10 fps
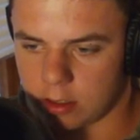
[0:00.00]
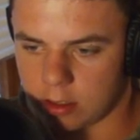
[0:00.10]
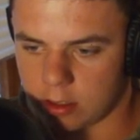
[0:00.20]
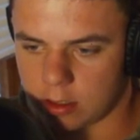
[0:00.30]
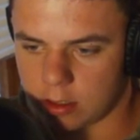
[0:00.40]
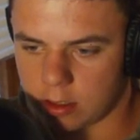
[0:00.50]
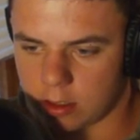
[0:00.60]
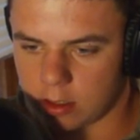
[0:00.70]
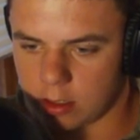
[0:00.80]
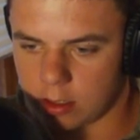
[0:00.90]

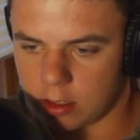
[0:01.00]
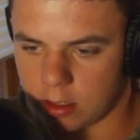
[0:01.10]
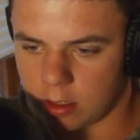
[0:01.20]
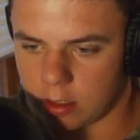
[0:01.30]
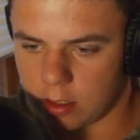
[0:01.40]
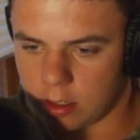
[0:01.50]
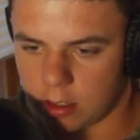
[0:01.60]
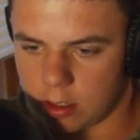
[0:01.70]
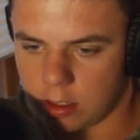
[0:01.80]
[no speech]